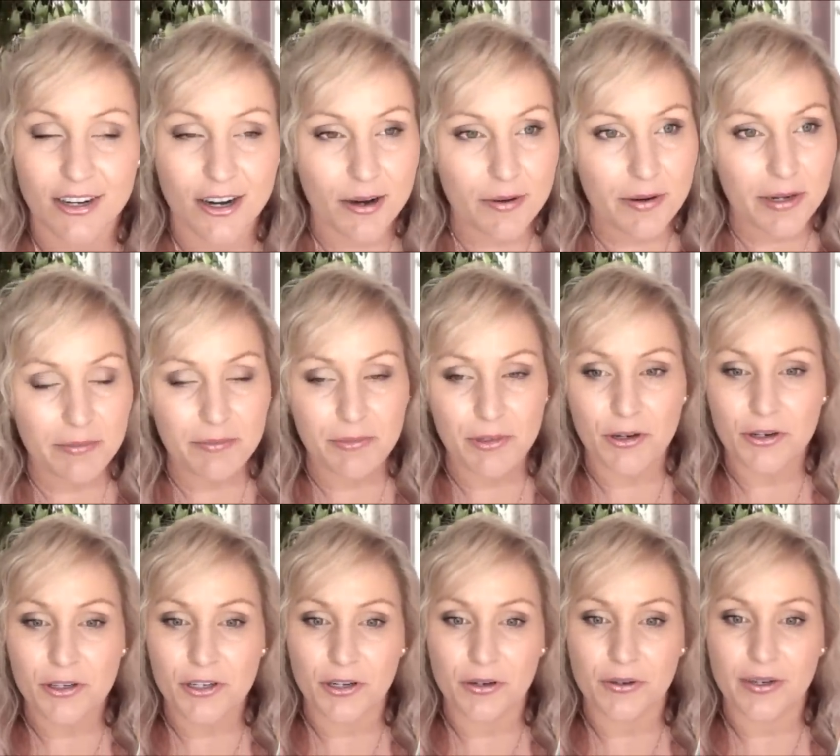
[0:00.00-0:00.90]
I am
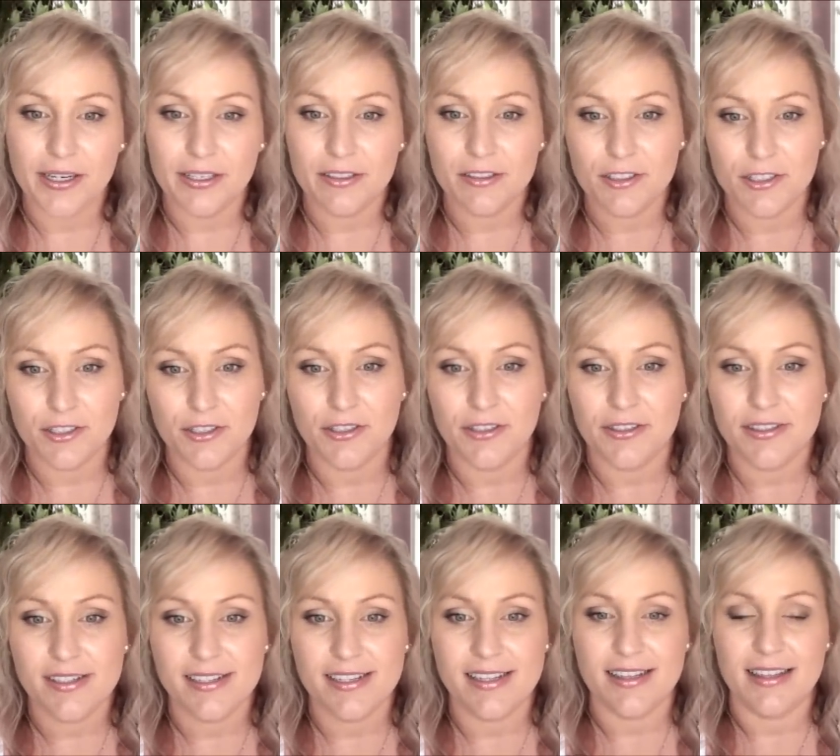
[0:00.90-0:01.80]
not going to
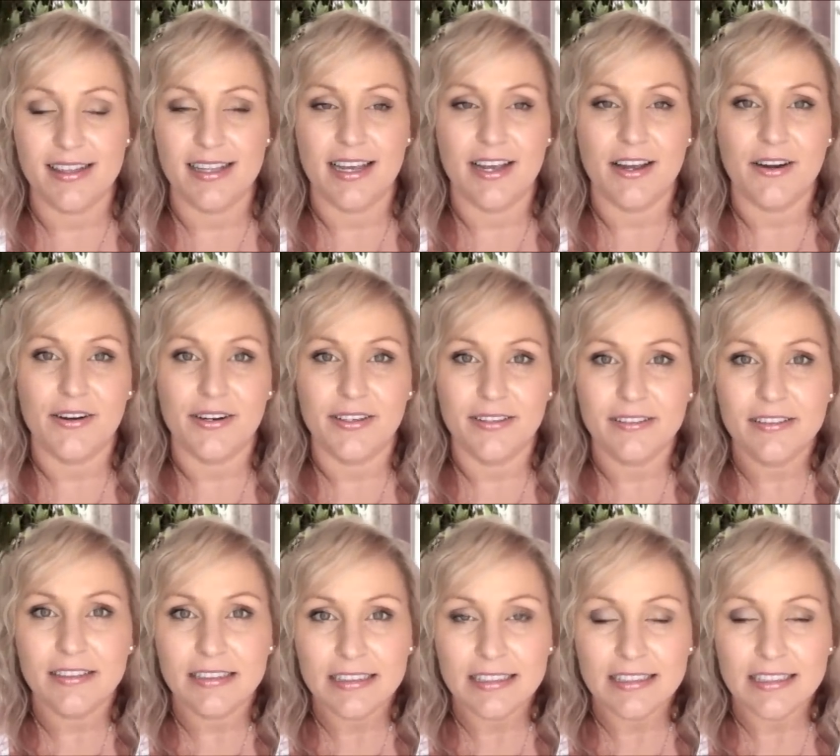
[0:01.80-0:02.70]
sit there and